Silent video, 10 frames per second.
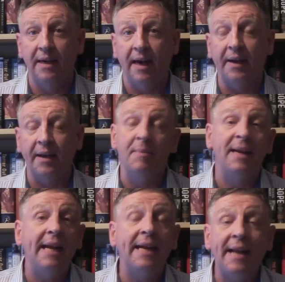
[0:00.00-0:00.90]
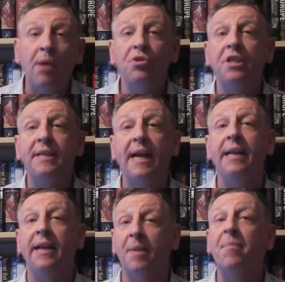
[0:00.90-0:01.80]
And I'm here now
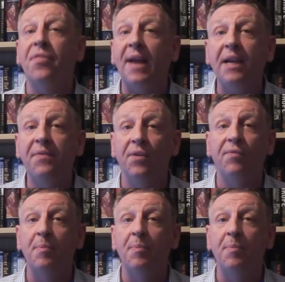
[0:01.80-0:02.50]
today and I'm thankful